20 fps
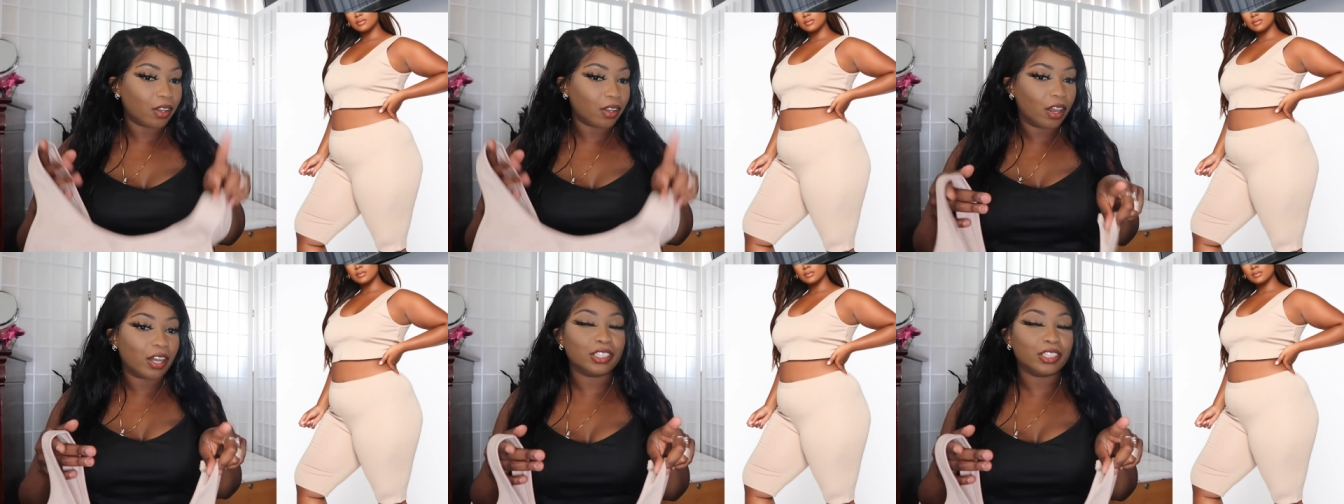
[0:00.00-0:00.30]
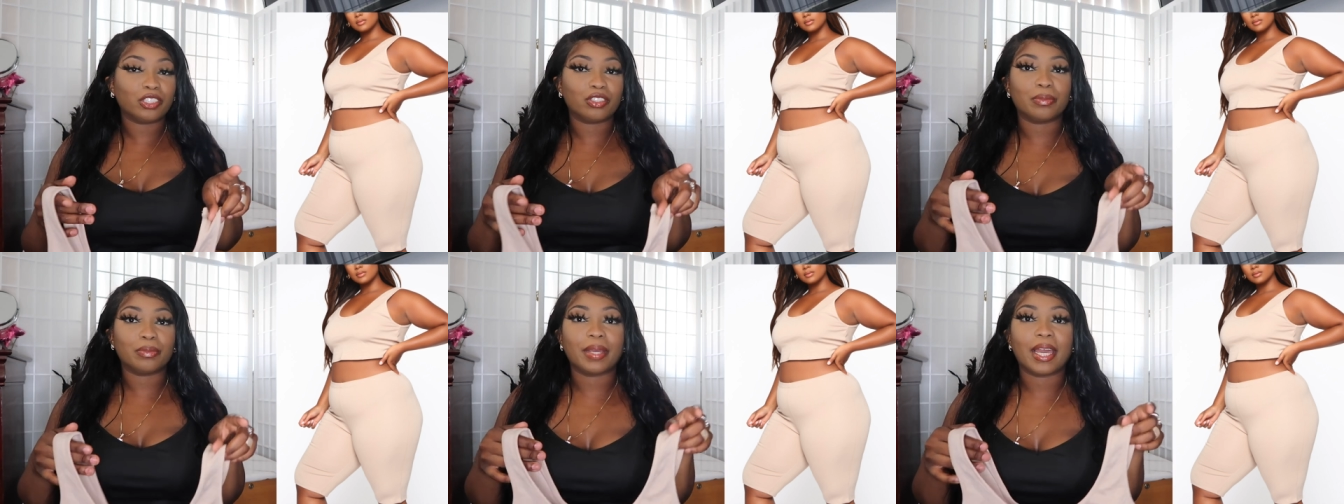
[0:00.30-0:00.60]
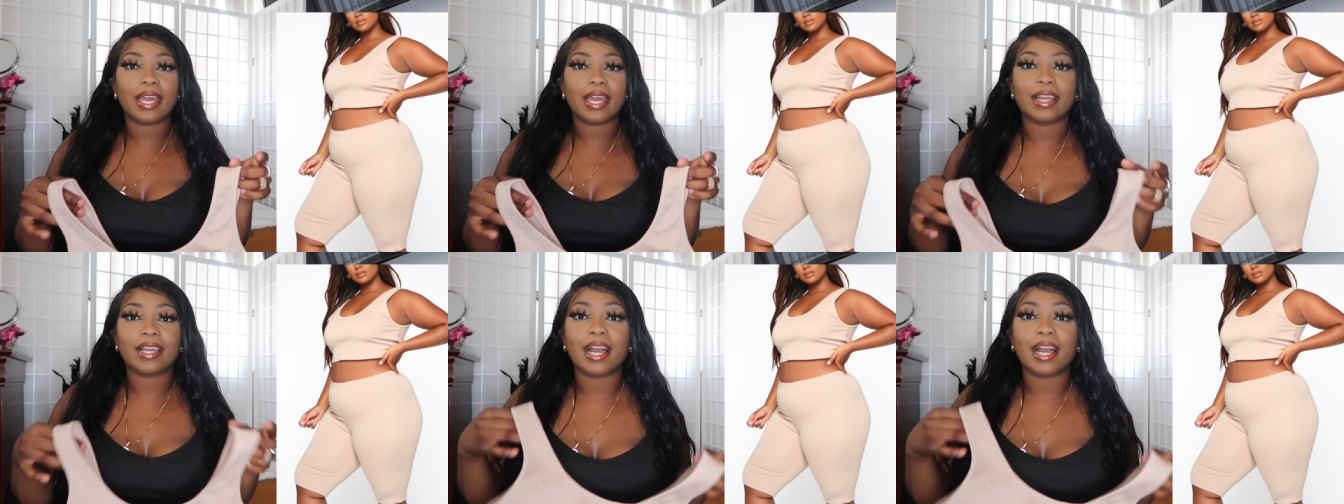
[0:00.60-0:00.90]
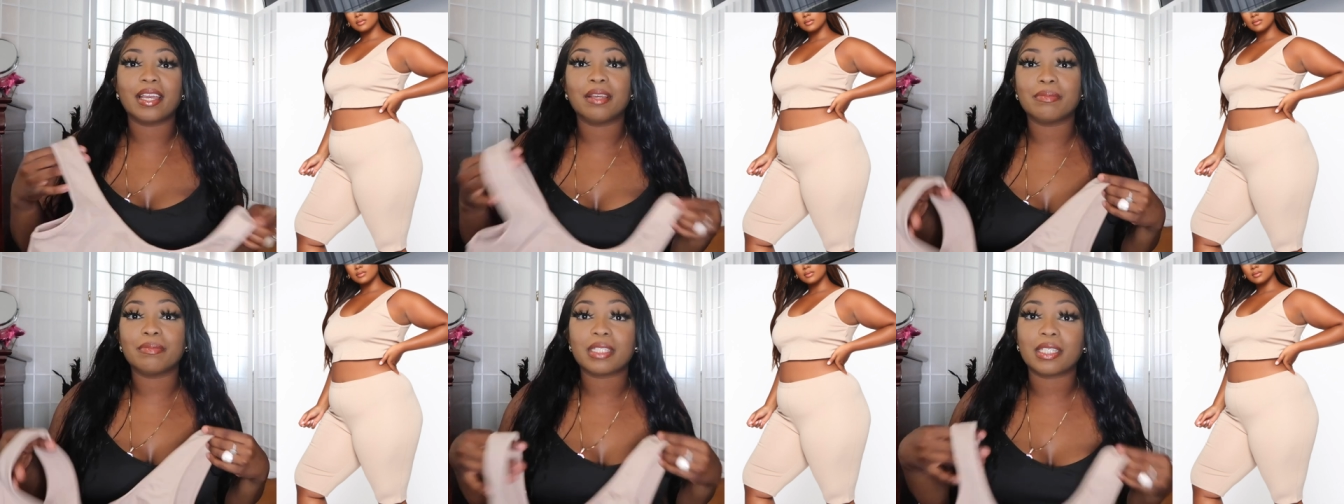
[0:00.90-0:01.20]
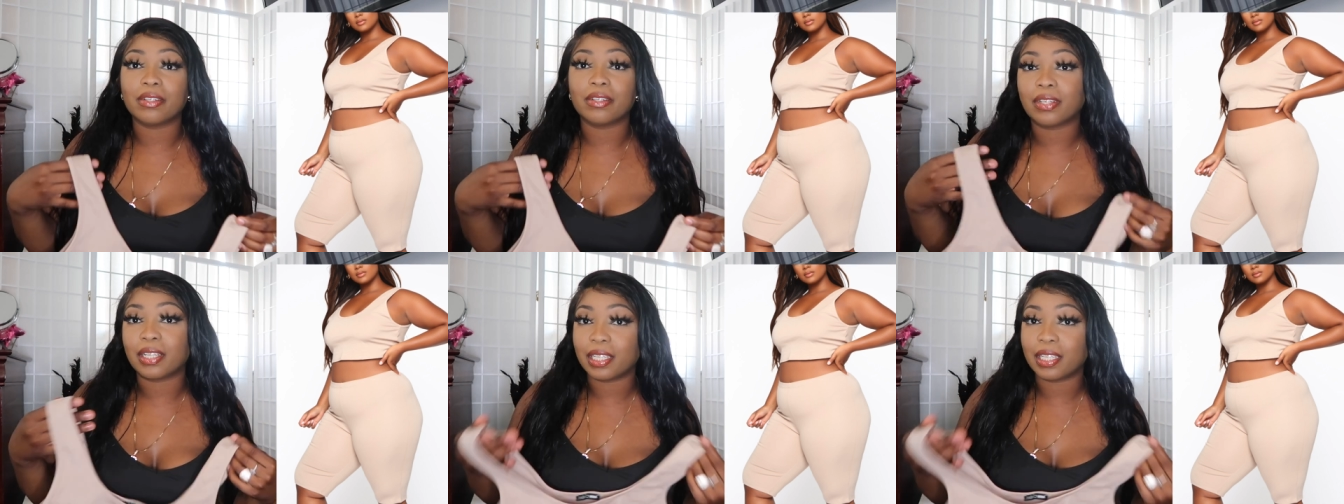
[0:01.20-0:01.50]
laundry bag i am
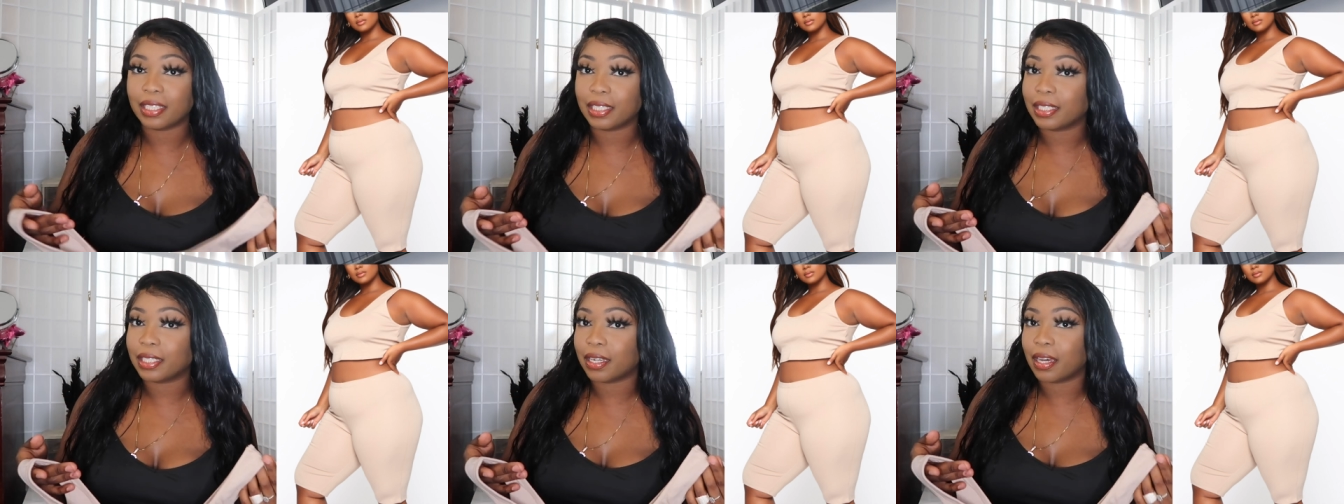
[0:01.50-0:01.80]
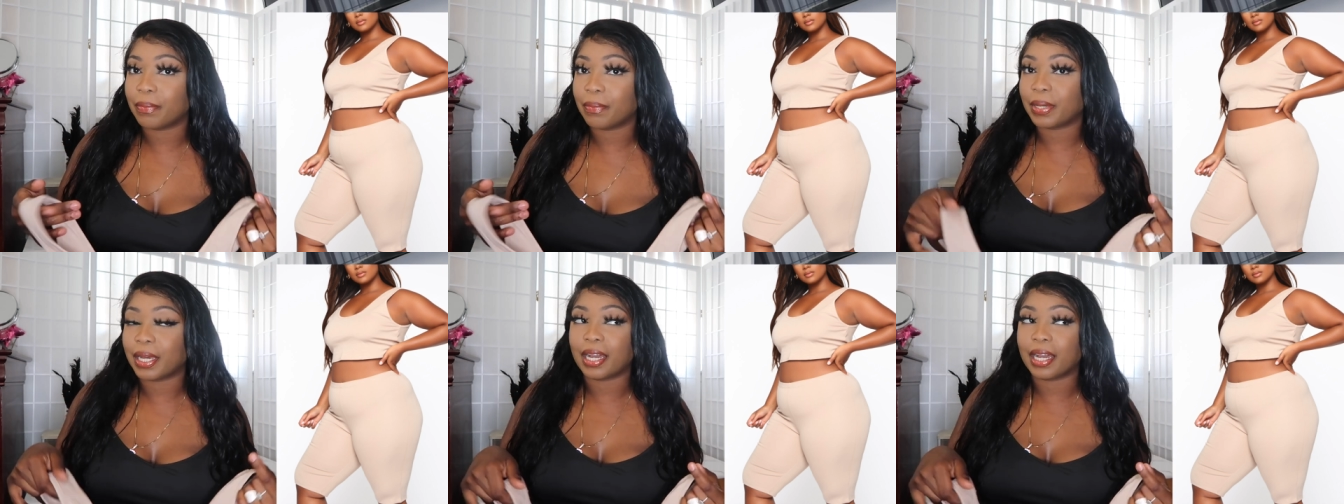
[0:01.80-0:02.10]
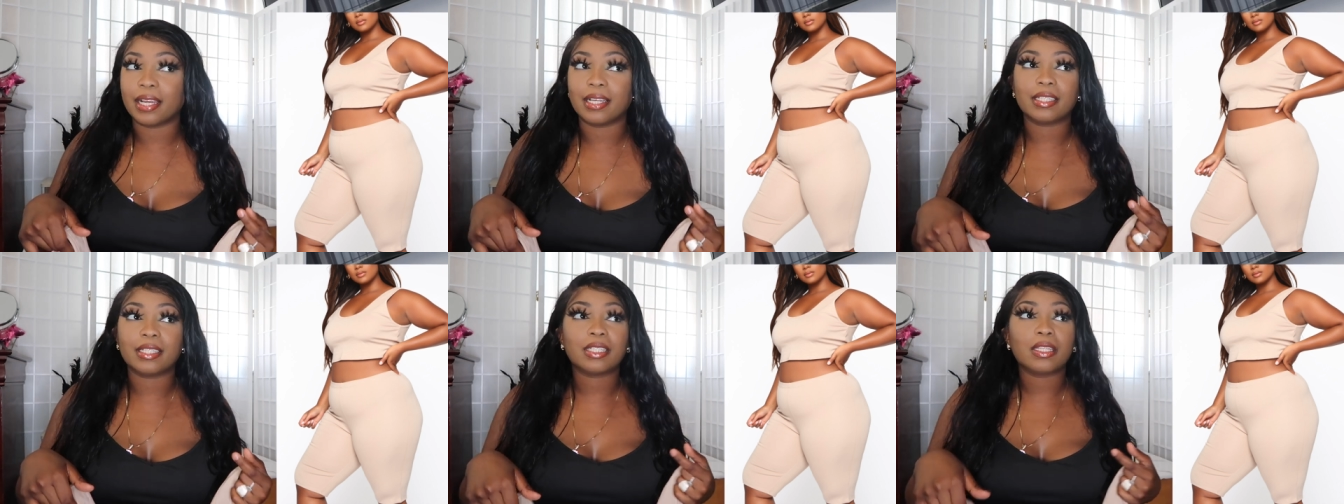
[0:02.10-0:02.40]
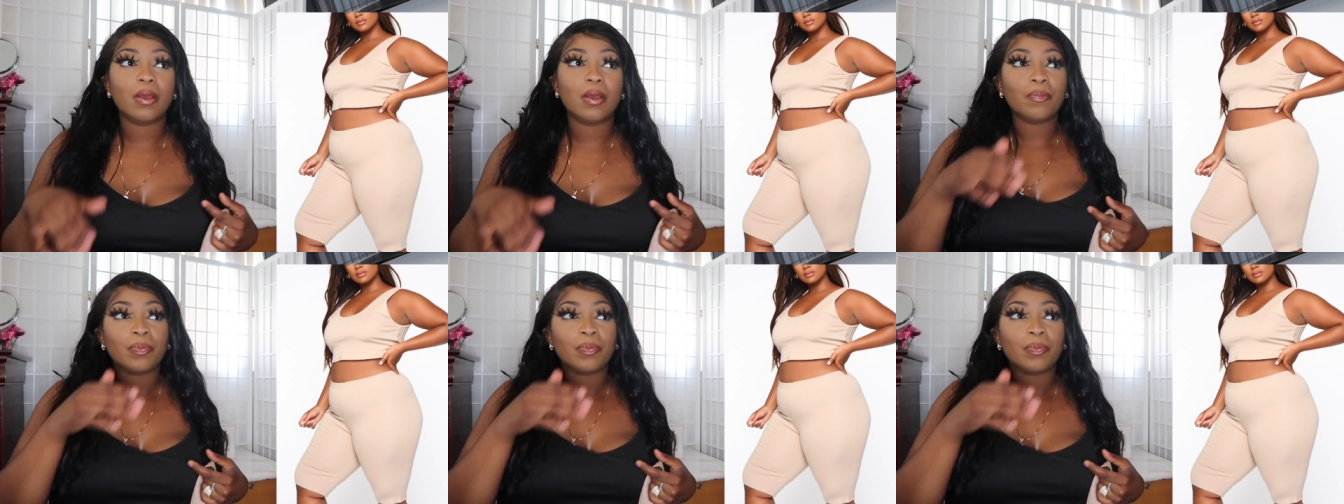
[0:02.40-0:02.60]
still cleaning up guys